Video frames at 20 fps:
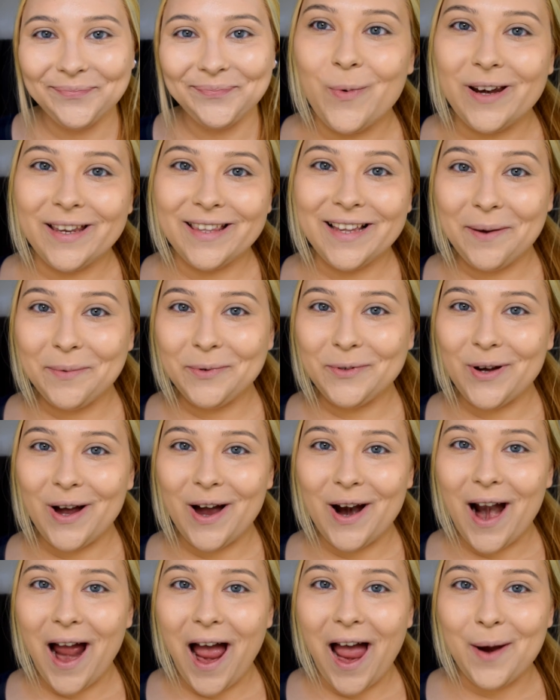When it comes to
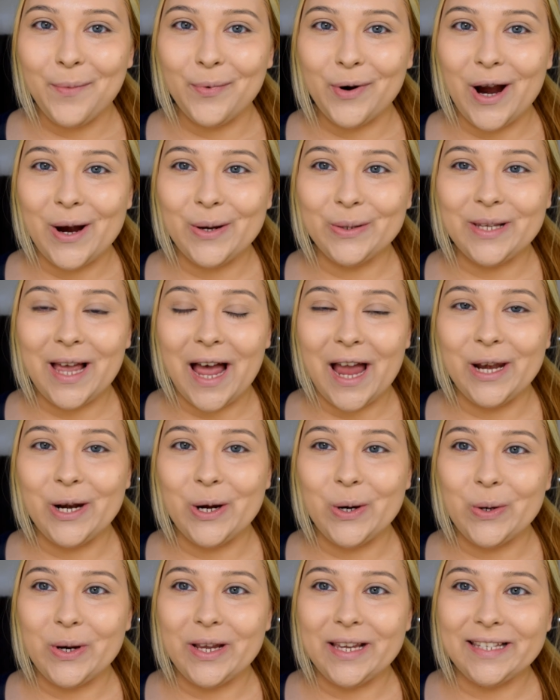her eyebrows, I
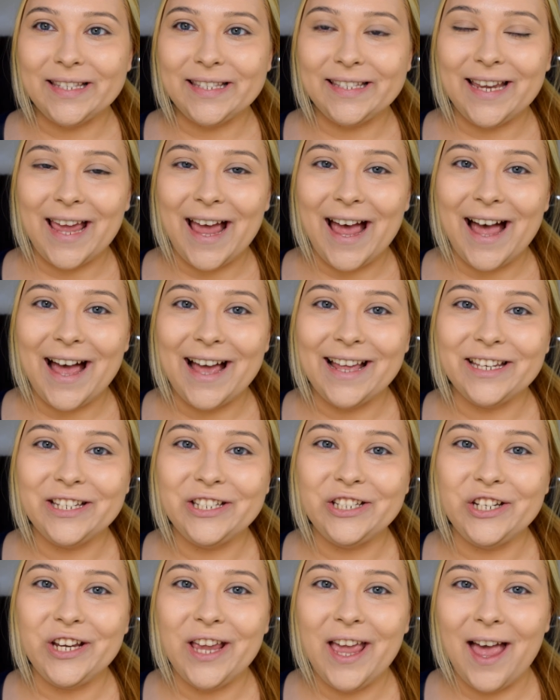noticed that
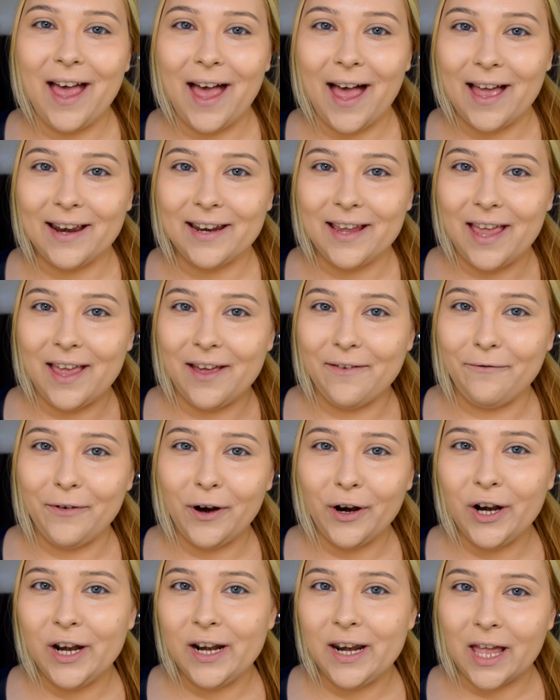she had
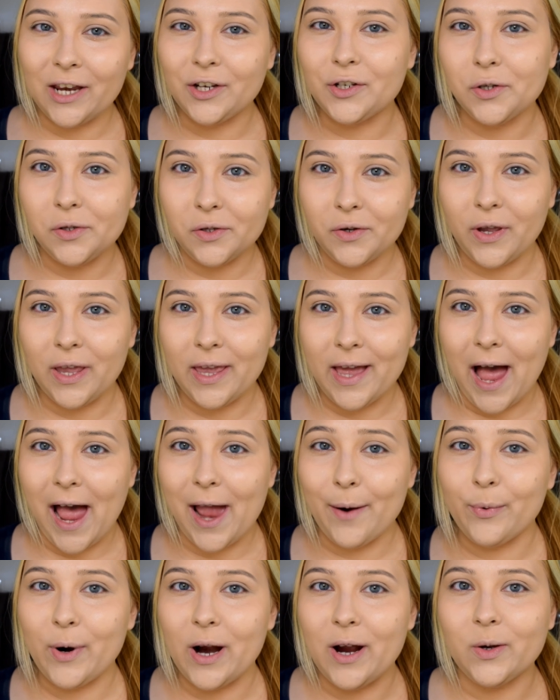very natural looking
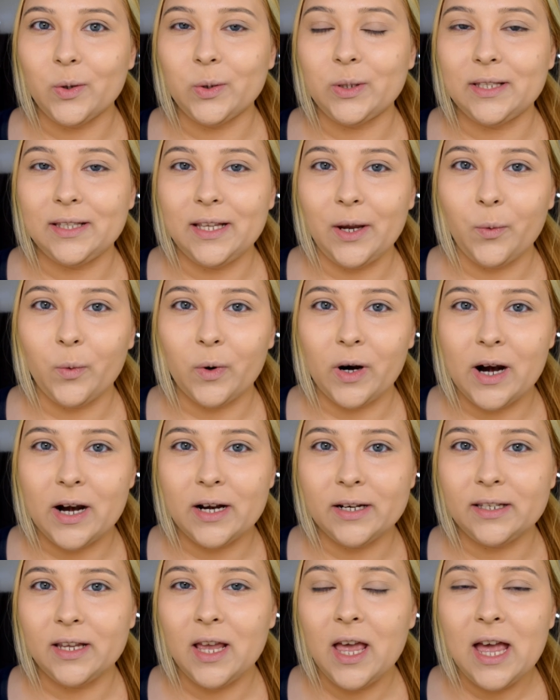eyebrows. They
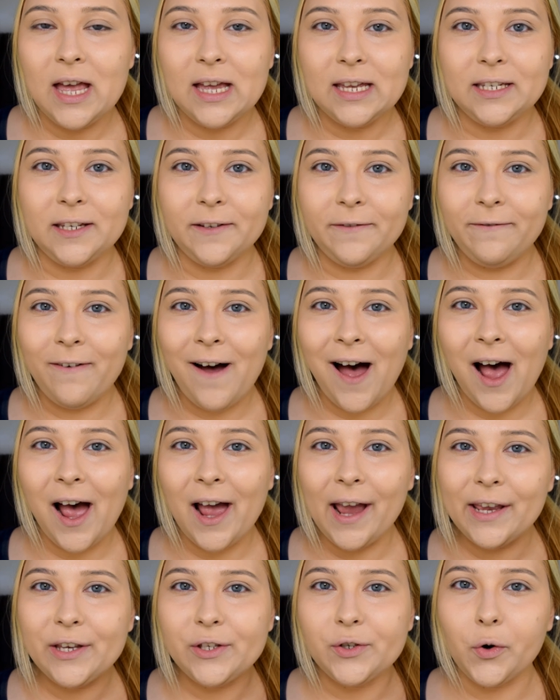weren't
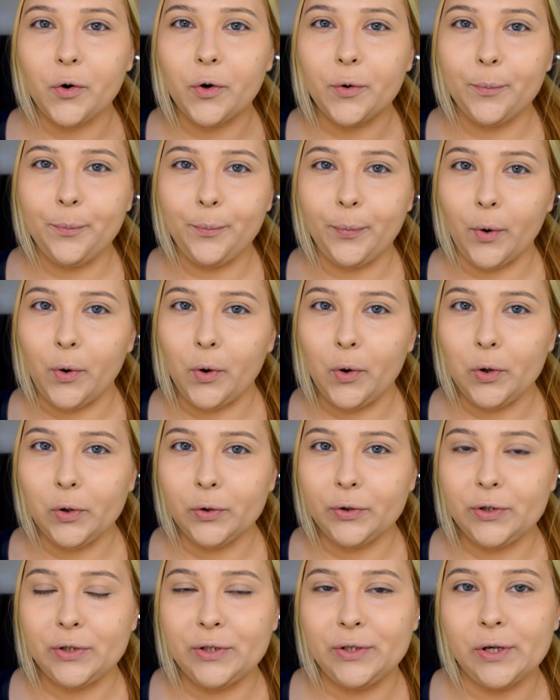defined or
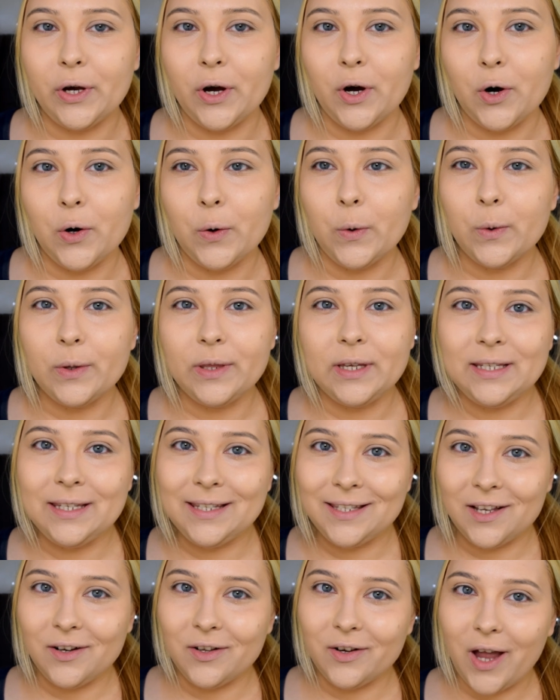bold, so this
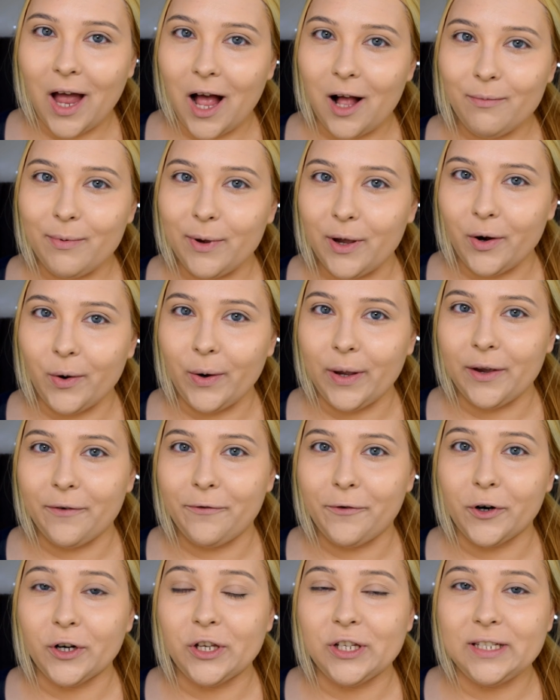is the look I'll be going
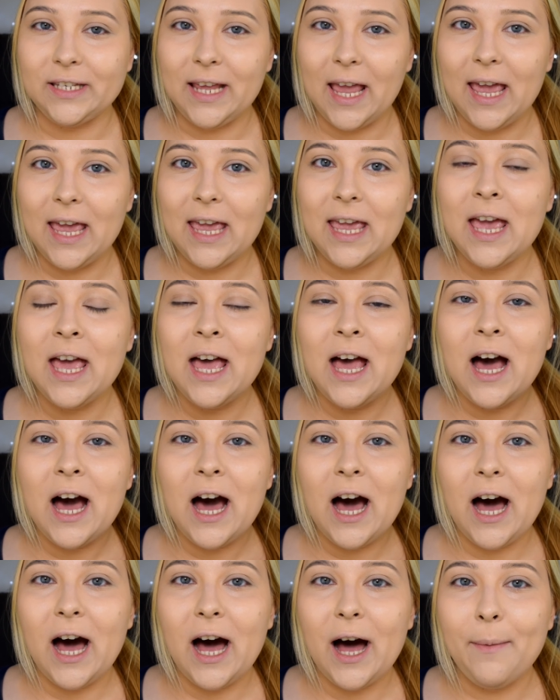for today.
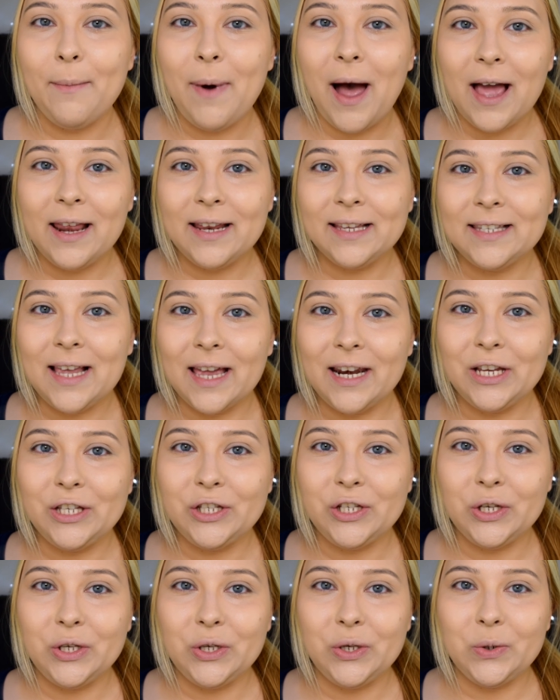I
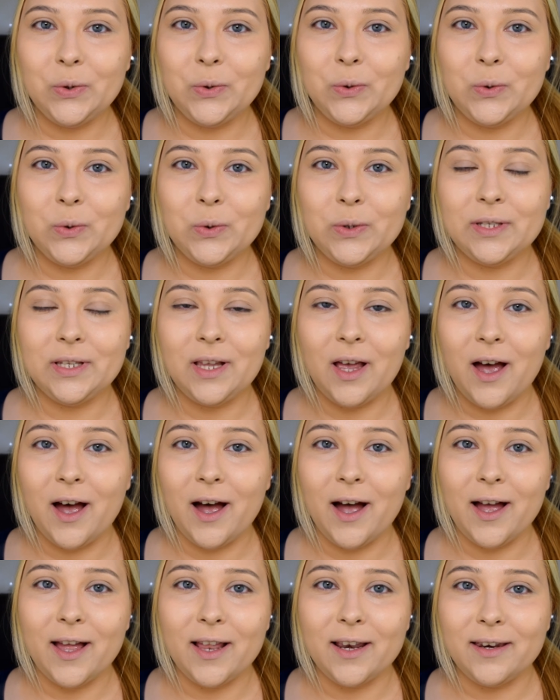decided to use
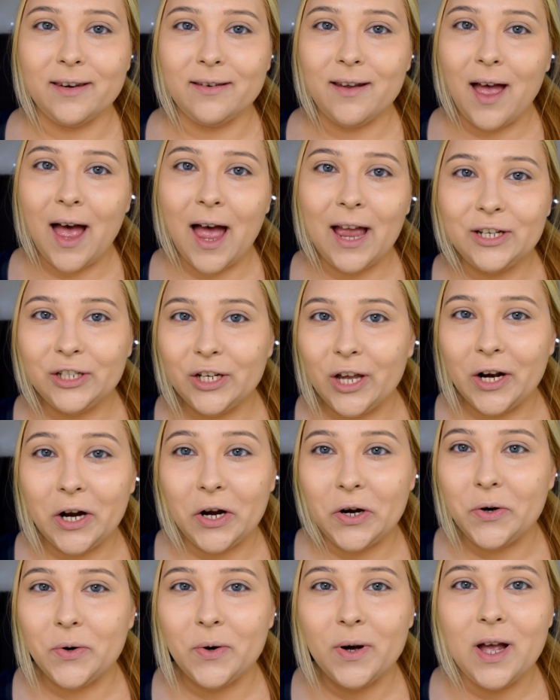an
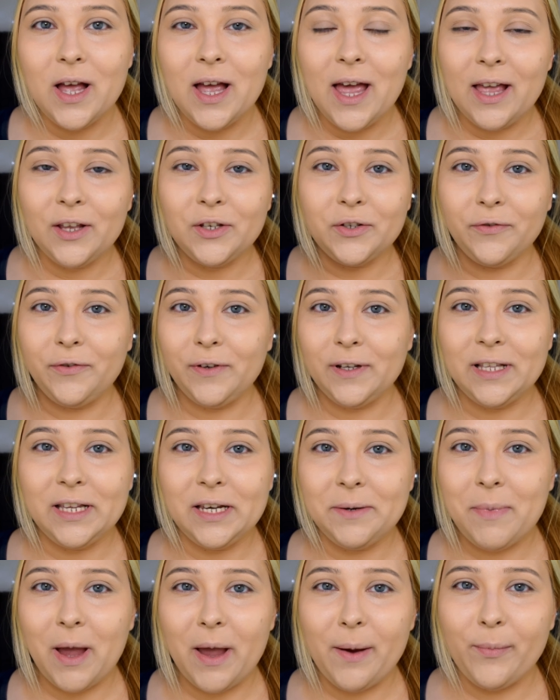eyeshadow to fill
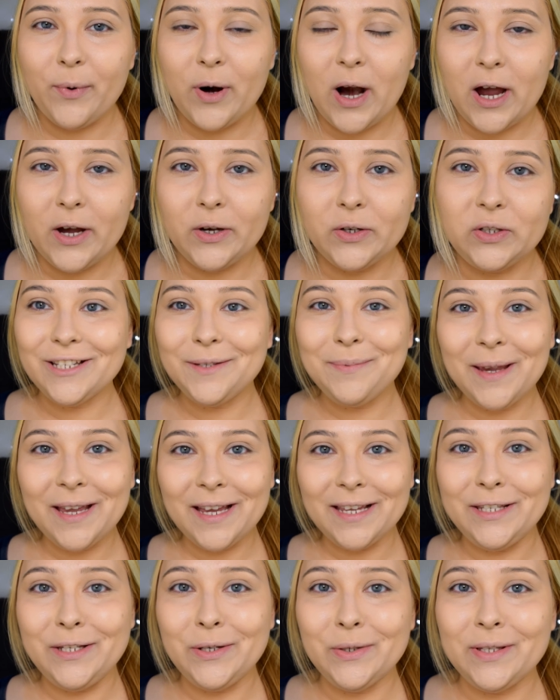in my brows just
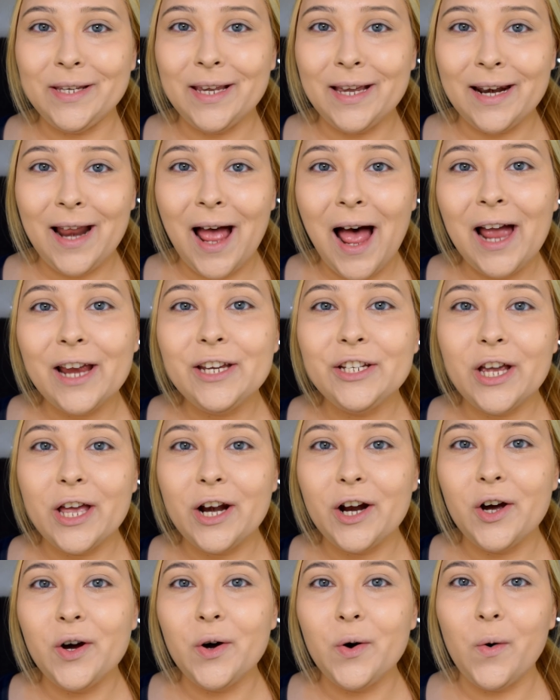because using an
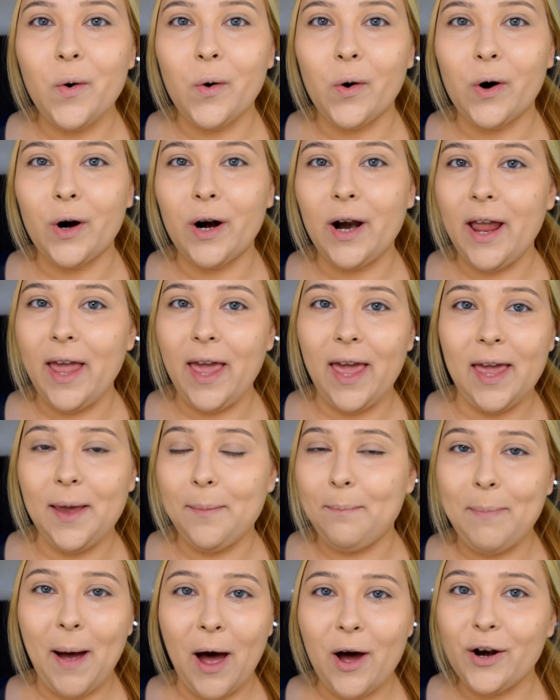eyeshadow or
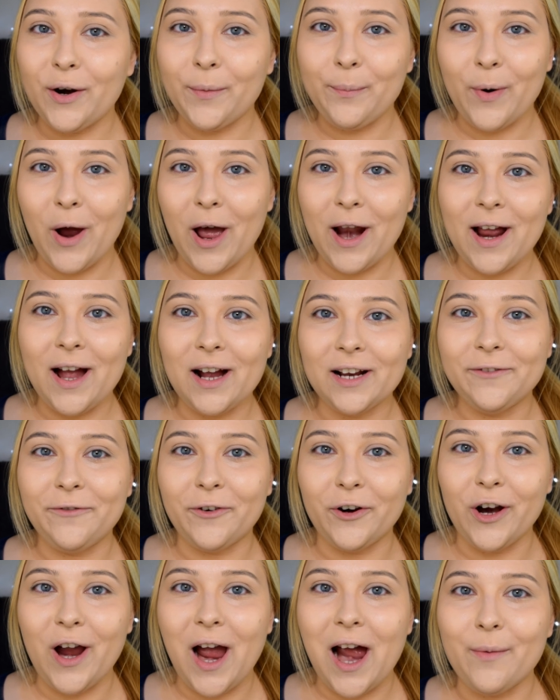a powder product
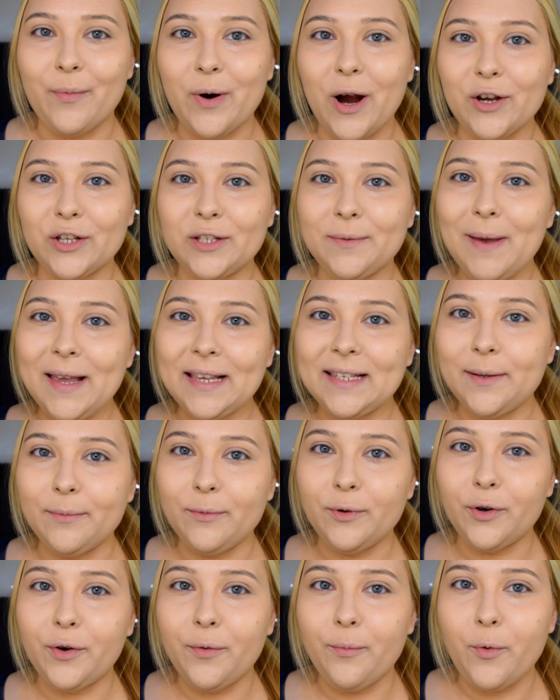for your eyebrows makes
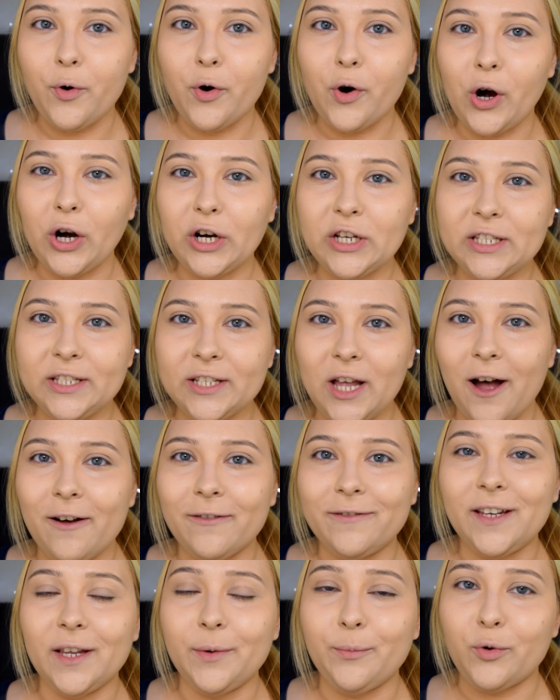them look more
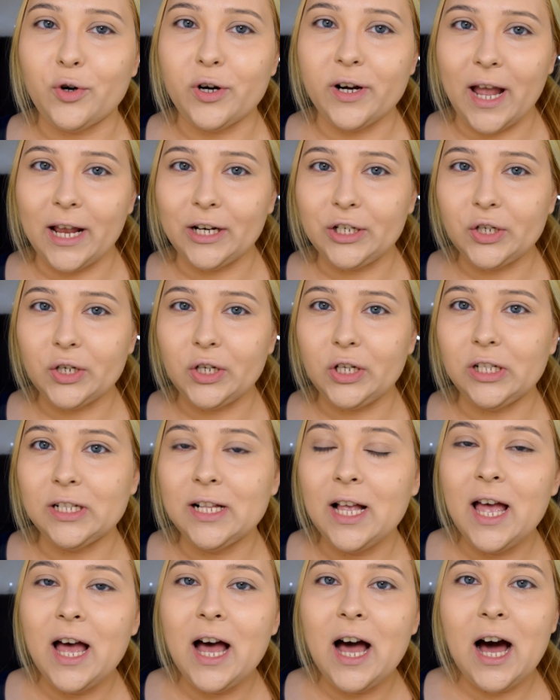soft and more
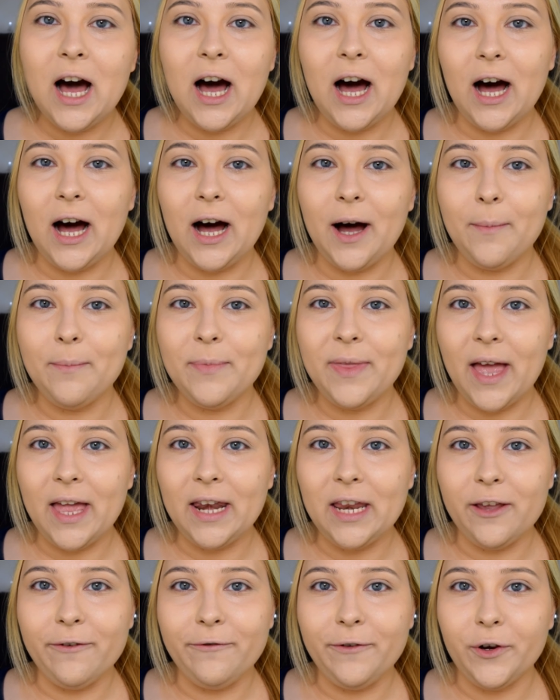natural
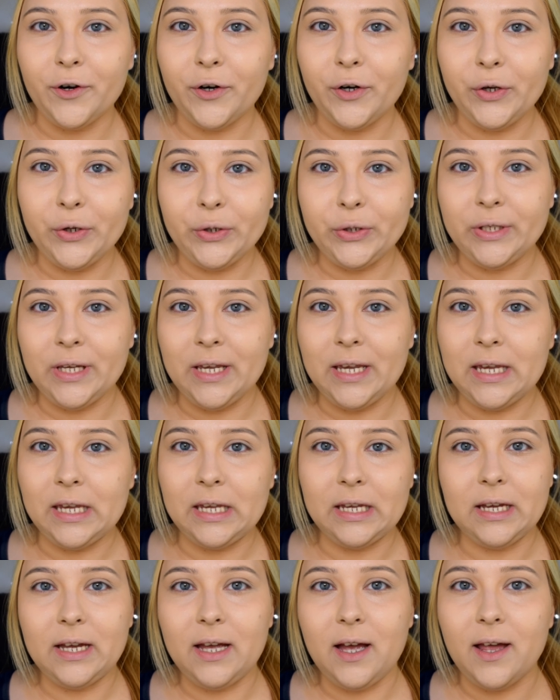than if you're using
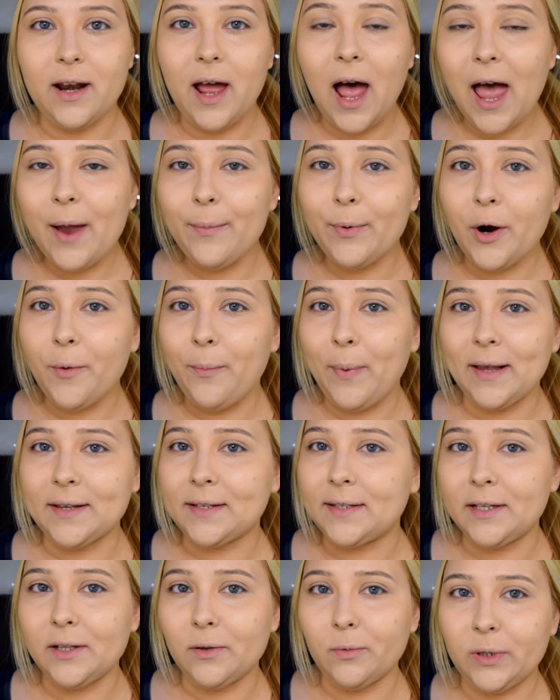an eyebrow
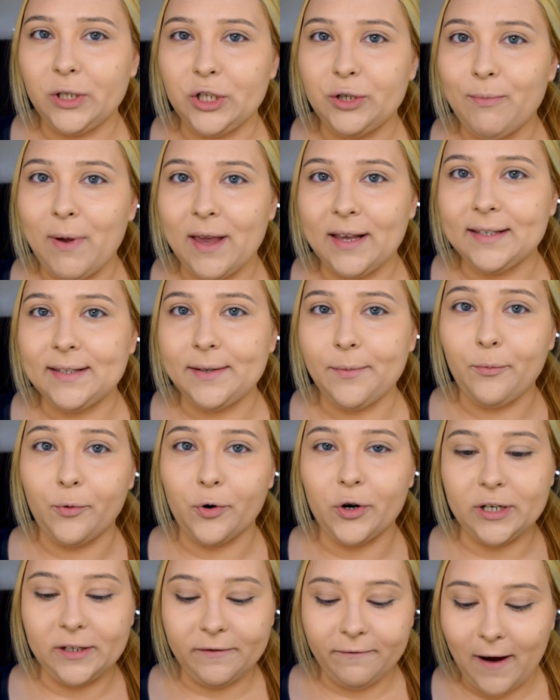pencil, which makes them
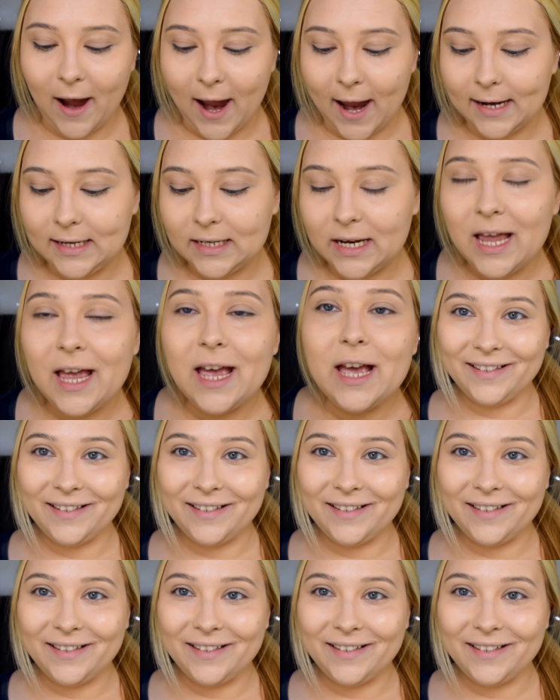more defined.